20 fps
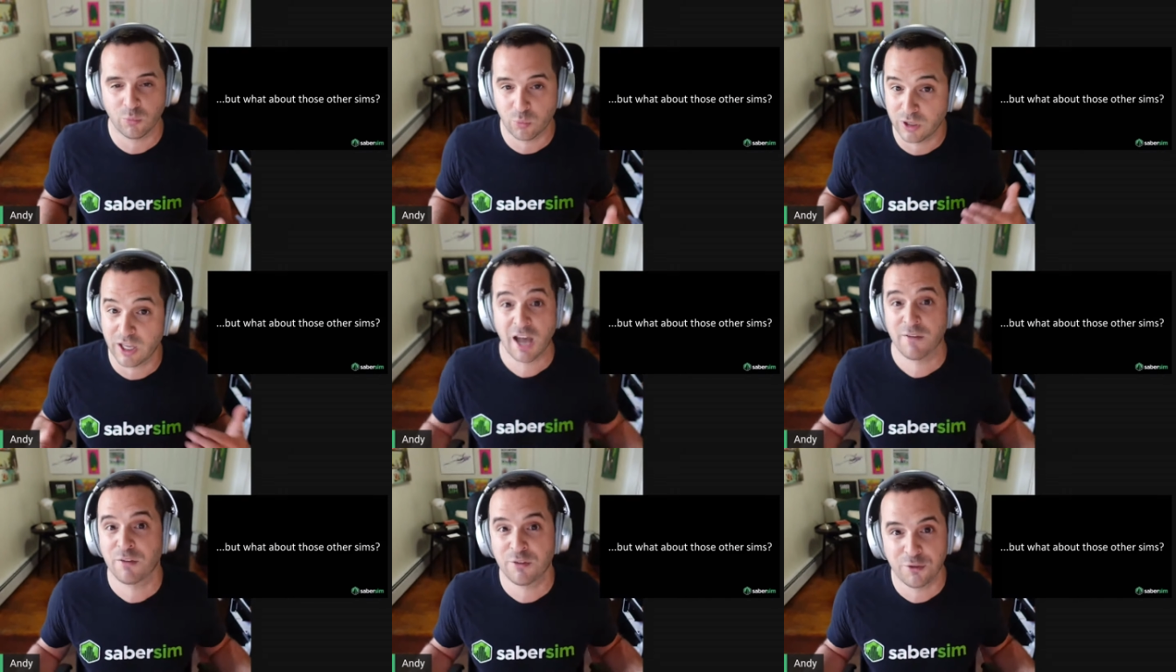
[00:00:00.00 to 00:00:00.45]

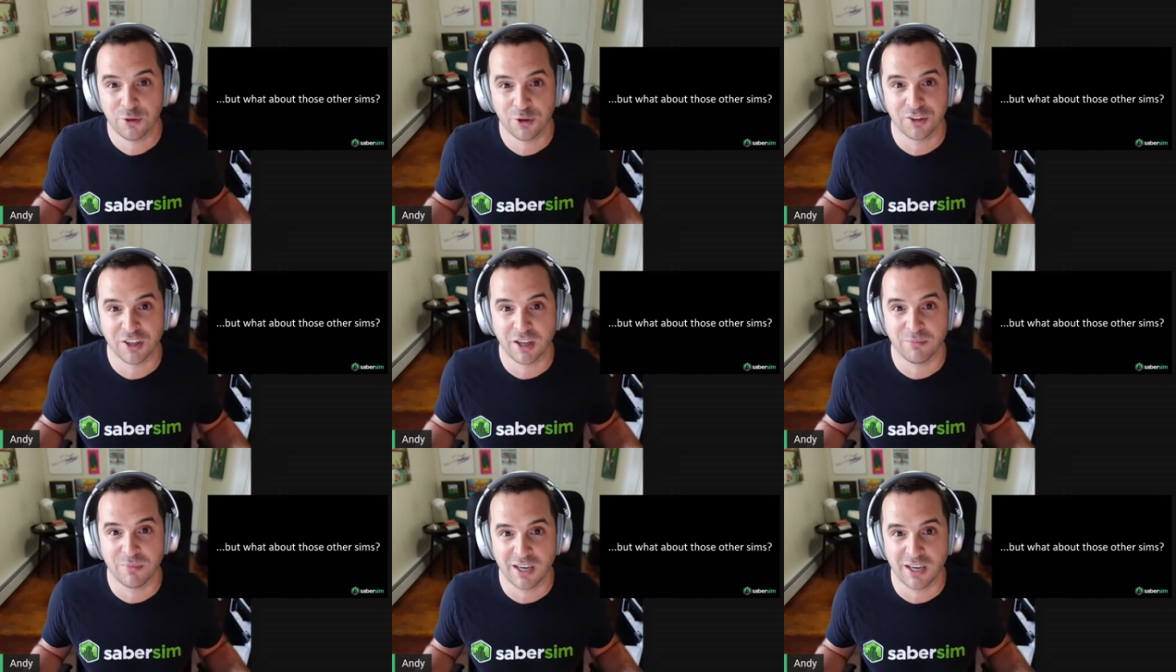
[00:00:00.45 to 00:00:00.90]
we have a
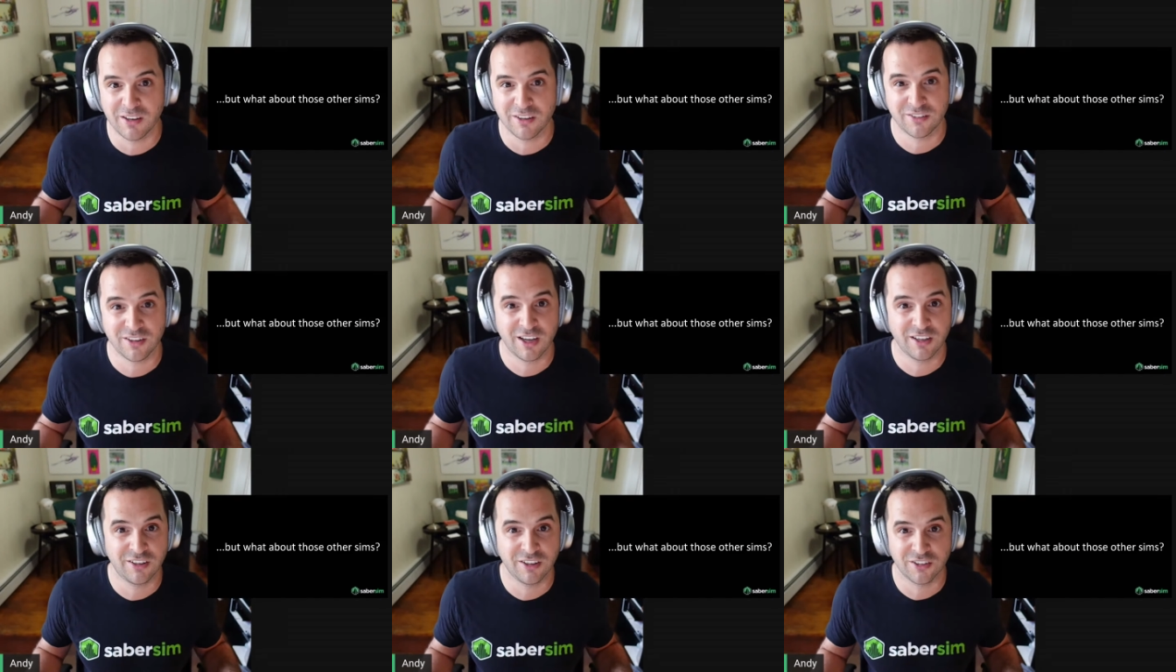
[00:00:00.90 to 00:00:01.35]
full-time data
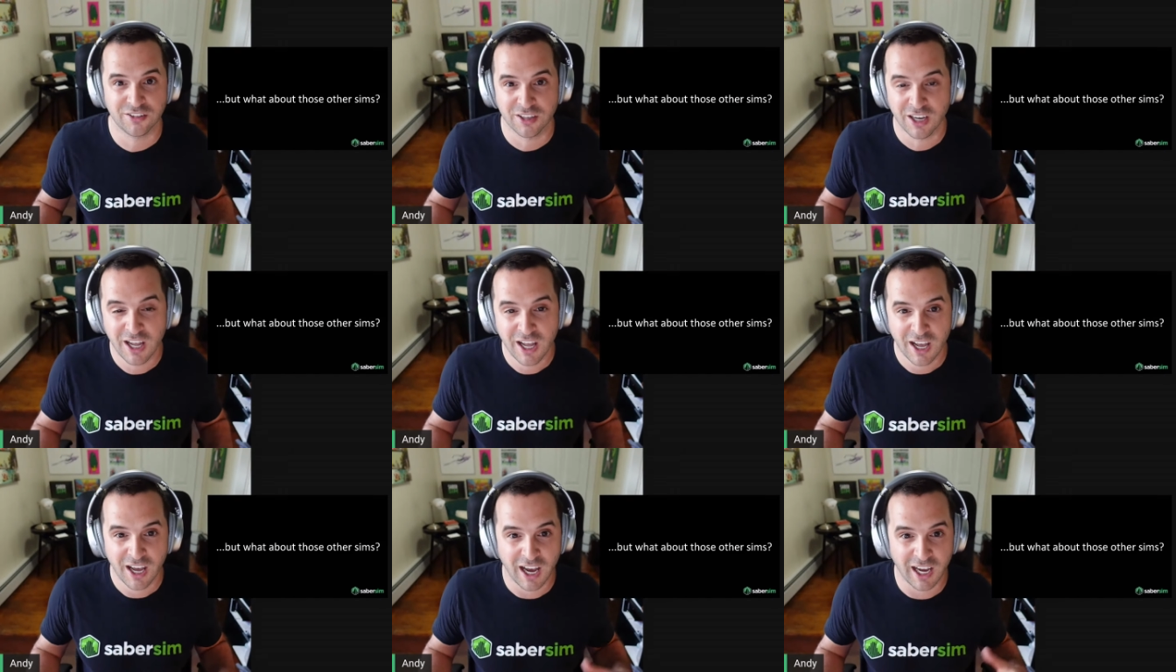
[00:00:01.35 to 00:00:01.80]
scientist.
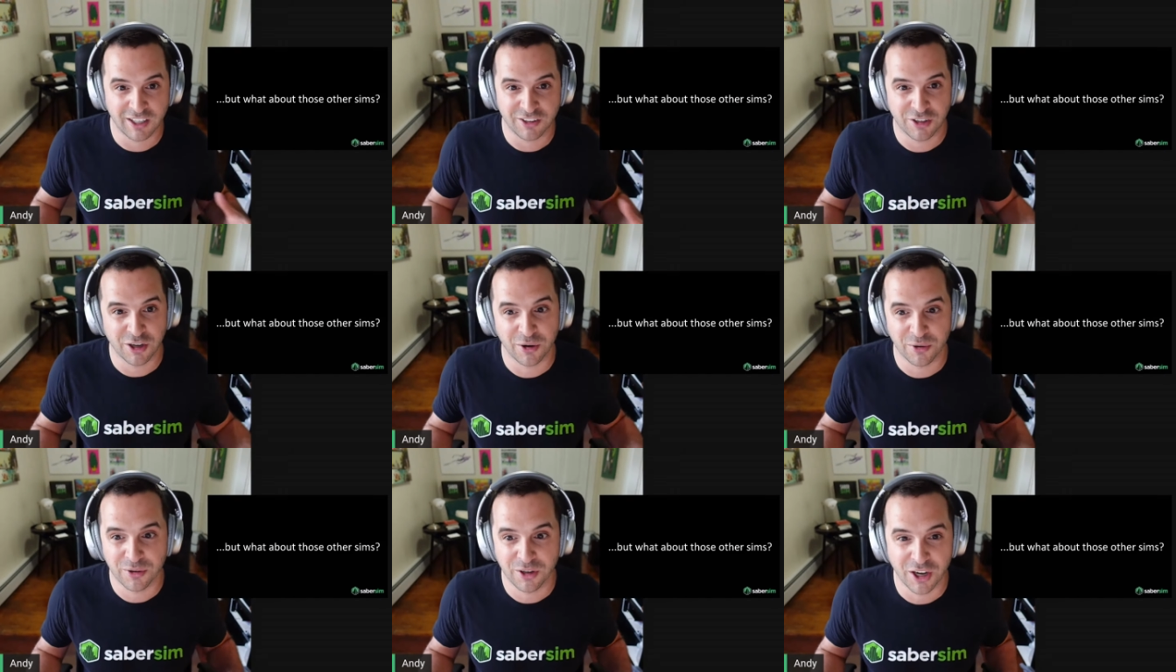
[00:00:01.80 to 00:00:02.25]
I
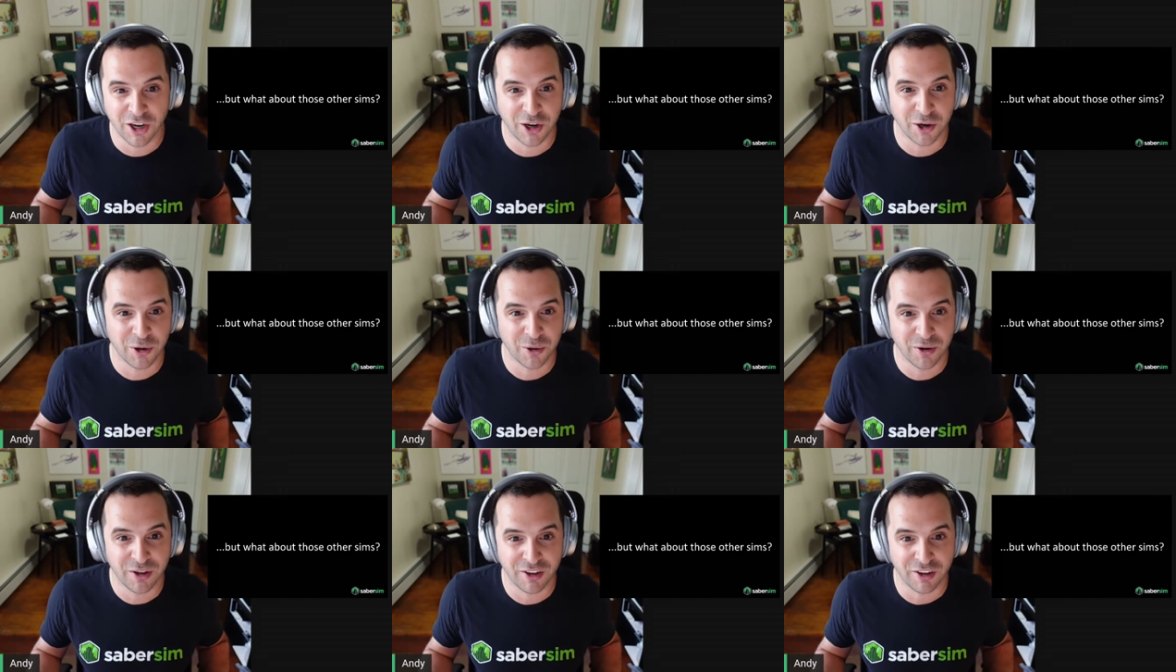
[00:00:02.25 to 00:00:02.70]
don't
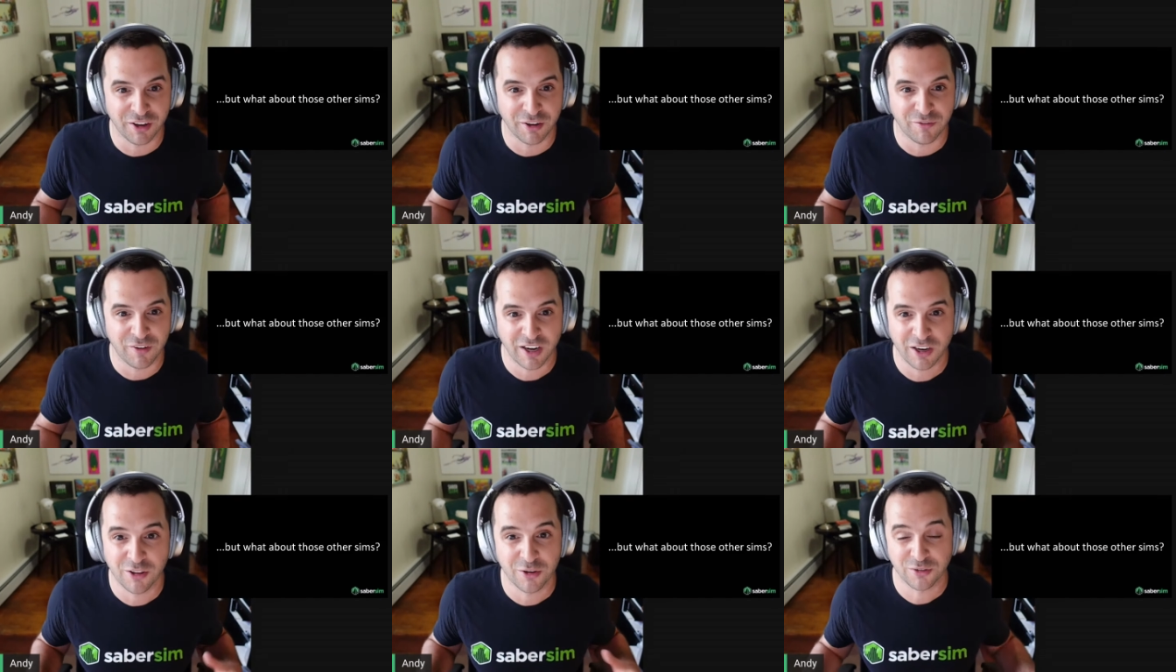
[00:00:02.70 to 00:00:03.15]
know
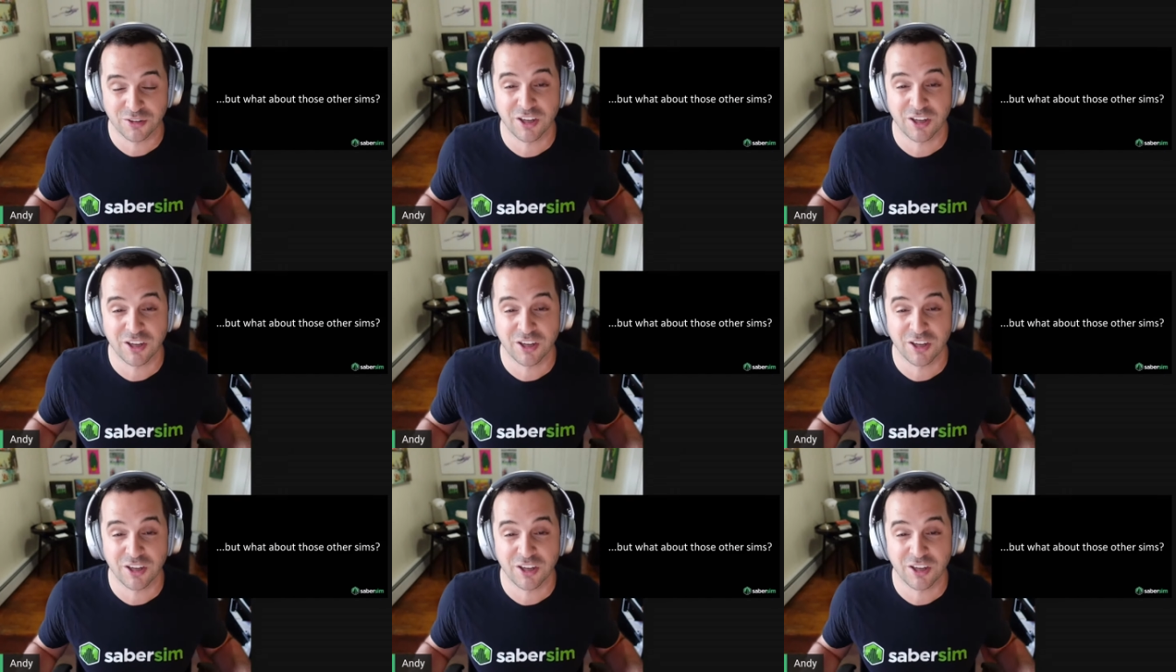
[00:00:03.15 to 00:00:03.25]
if any of